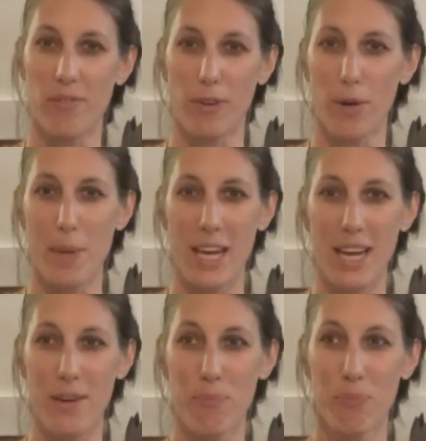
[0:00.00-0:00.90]
for a minute.
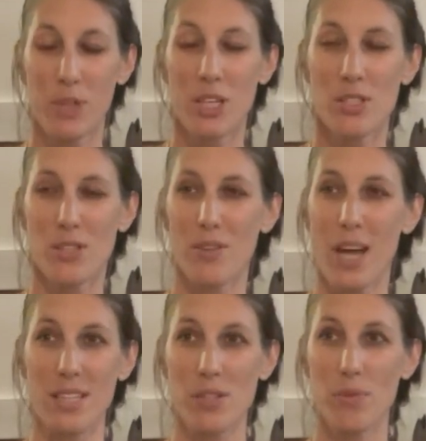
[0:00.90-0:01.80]
So
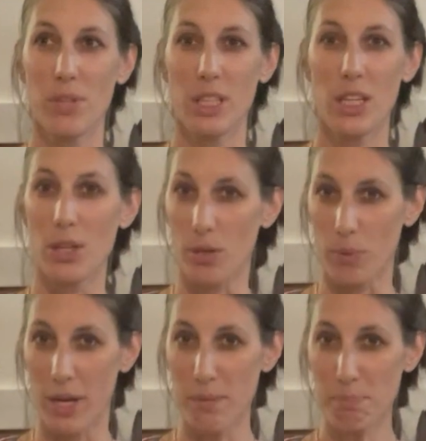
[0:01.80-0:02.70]
that's a really good
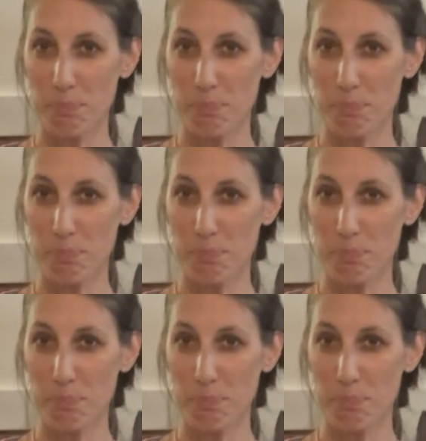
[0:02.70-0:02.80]
one.